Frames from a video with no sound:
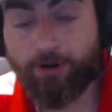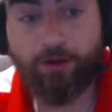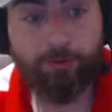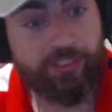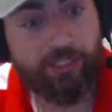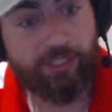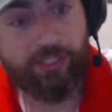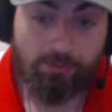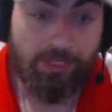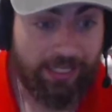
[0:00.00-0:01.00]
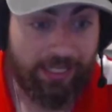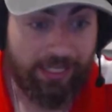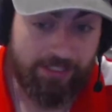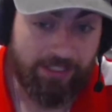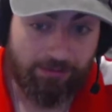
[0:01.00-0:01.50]
who is going to be in every
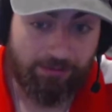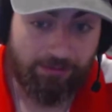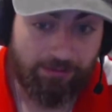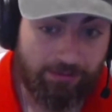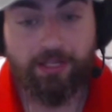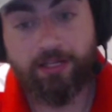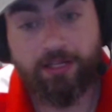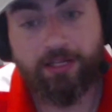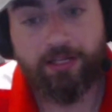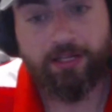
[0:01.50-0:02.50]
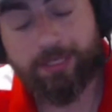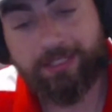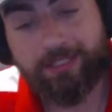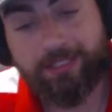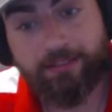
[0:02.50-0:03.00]
single game, to
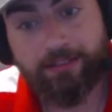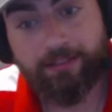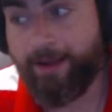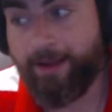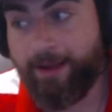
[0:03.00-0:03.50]
be the captain.